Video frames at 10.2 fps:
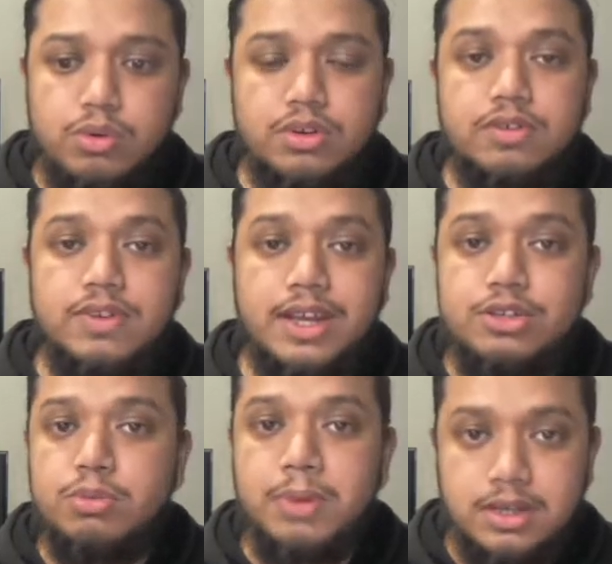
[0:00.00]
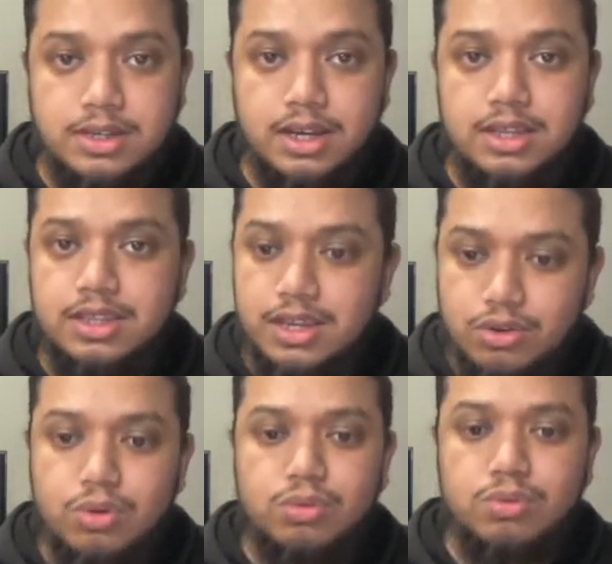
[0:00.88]
on a flight to Mecca, they
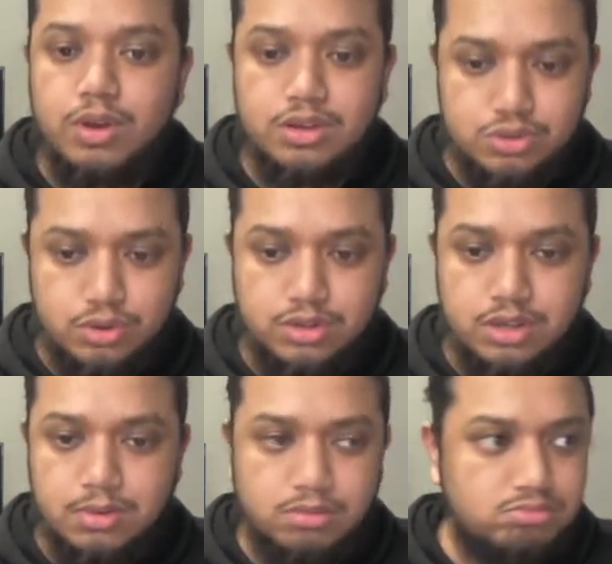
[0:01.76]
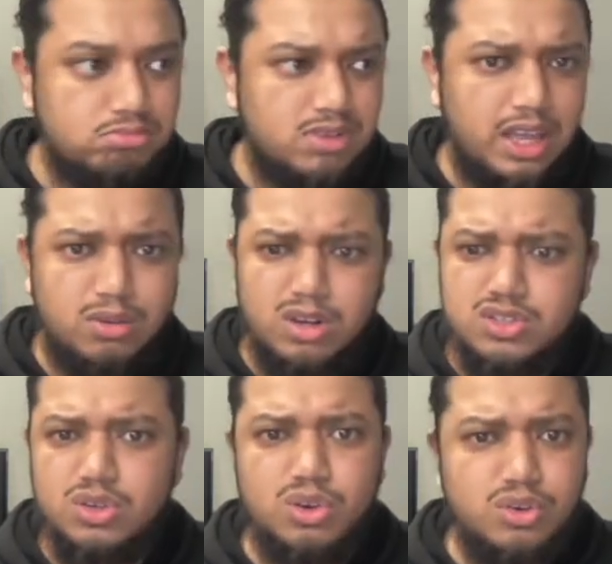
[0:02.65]
know what you're talking about. Likewise,
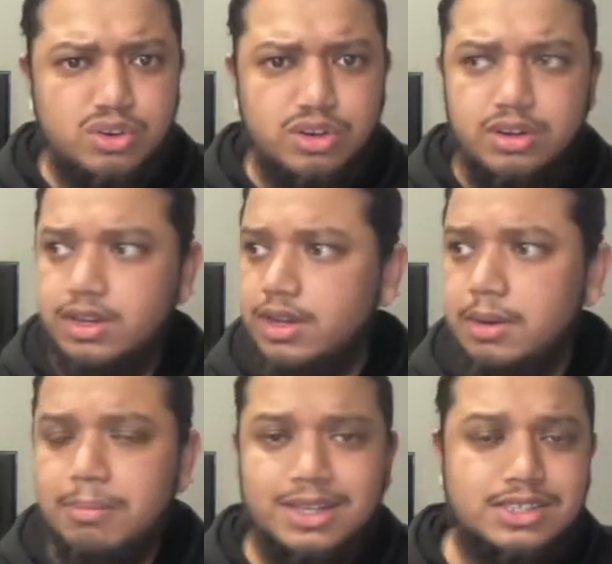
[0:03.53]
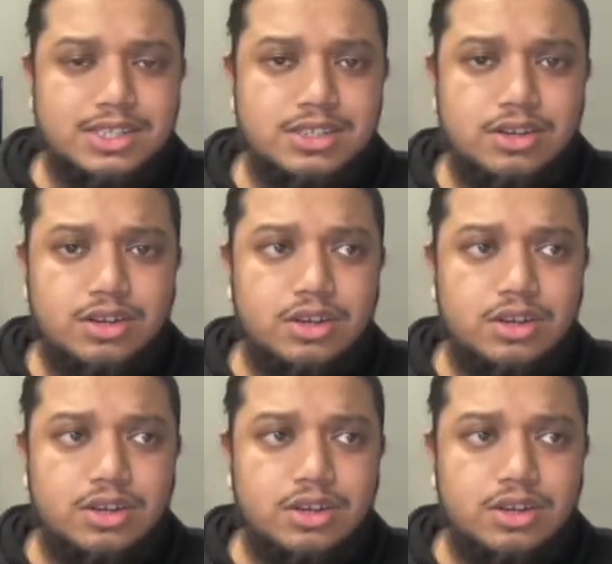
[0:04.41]
London, Manchester,